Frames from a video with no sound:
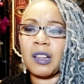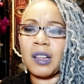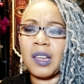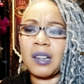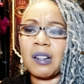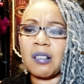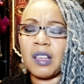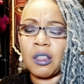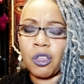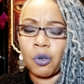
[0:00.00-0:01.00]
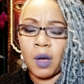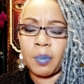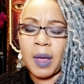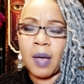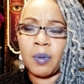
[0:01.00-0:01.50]
get this issue
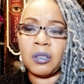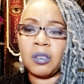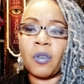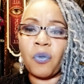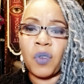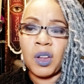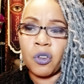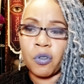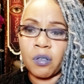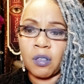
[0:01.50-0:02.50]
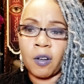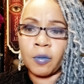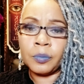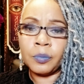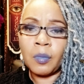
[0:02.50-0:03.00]
of having to defend
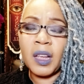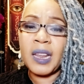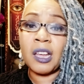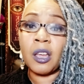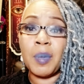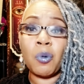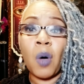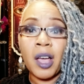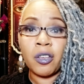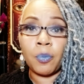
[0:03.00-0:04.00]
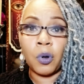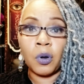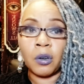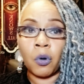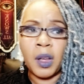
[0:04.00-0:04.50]
yourself, and that could be why you're
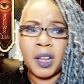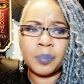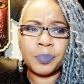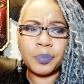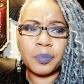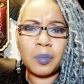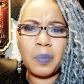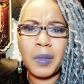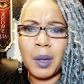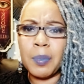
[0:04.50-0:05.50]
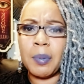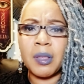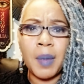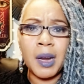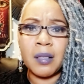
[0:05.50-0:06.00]
pulling away. Maybe
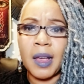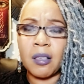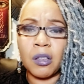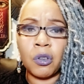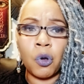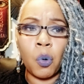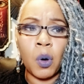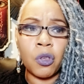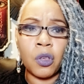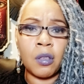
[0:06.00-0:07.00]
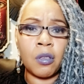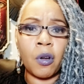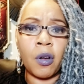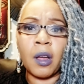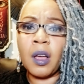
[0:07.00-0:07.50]
somebody's asking you questions,
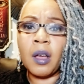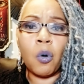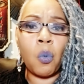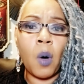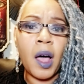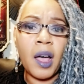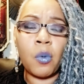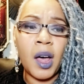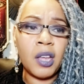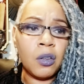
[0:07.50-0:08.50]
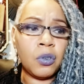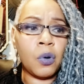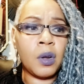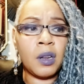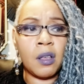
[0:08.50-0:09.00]
or why are you
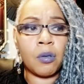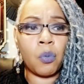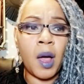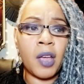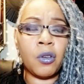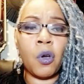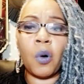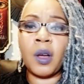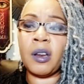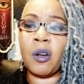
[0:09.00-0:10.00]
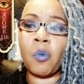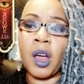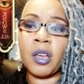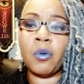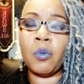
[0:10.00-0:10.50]
doing this? Why are you going there?
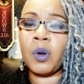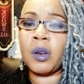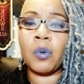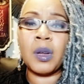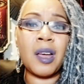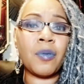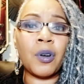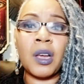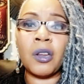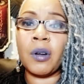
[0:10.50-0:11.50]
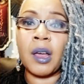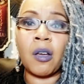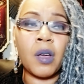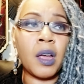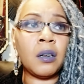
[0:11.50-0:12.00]
Why are you whatever? And you're like,
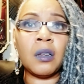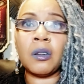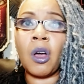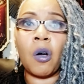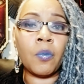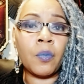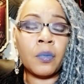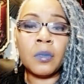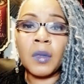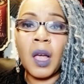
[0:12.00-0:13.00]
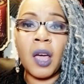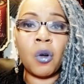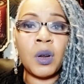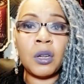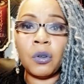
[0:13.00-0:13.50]
okay, look, no, I
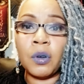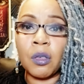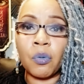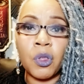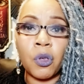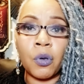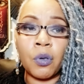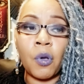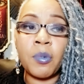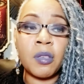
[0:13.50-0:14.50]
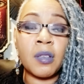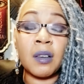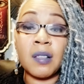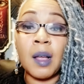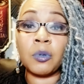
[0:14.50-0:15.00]
don't want to do this with you. So I'm just going
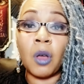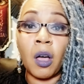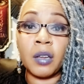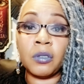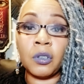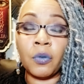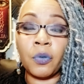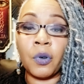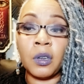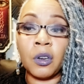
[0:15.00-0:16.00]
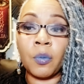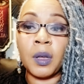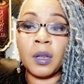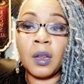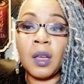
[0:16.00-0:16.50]
to stop talking to you for a little
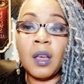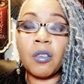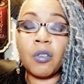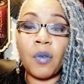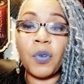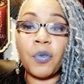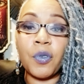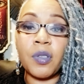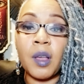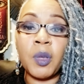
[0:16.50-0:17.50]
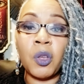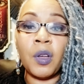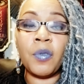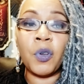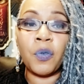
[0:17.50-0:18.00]
bit. So I feel for some of you,
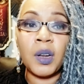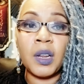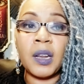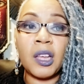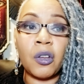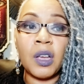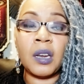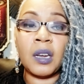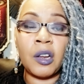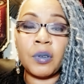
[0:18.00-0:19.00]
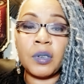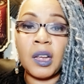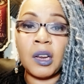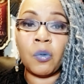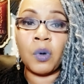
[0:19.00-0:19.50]
if you're feeling like you're getting irritated with